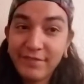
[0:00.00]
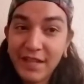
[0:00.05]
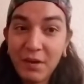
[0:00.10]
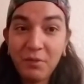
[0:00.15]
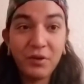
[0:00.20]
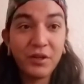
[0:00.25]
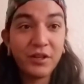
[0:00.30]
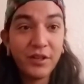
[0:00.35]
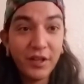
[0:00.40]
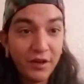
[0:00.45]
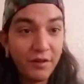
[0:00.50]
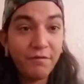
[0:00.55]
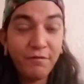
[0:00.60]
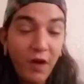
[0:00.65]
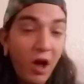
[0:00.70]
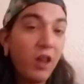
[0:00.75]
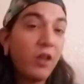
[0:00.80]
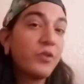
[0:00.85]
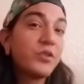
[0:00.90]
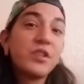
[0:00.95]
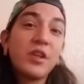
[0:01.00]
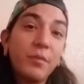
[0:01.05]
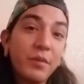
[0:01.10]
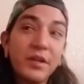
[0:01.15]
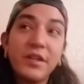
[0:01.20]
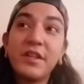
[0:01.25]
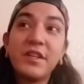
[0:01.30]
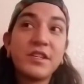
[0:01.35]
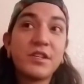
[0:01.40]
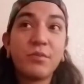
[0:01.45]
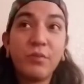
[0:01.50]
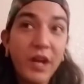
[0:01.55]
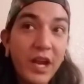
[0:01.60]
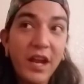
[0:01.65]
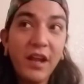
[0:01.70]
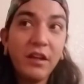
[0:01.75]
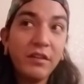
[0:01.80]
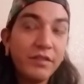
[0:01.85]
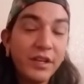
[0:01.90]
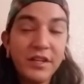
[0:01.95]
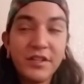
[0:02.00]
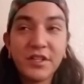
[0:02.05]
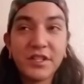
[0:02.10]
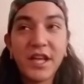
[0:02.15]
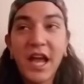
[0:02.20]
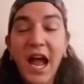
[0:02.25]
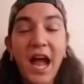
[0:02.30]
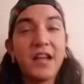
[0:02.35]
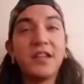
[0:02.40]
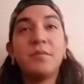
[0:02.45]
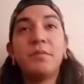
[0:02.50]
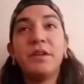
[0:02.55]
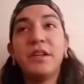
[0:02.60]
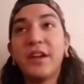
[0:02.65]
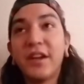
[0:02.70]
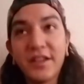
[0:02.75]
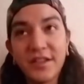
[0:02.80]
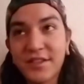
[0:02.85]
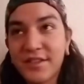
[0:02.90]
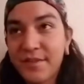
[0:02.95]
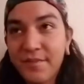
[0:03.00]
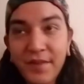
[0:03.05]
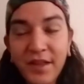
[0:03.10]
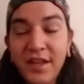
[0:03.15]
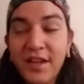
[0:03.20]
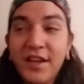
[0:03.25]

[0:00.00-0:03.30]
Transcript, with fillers: They were gonna follow someone to this rave, it just had to be us.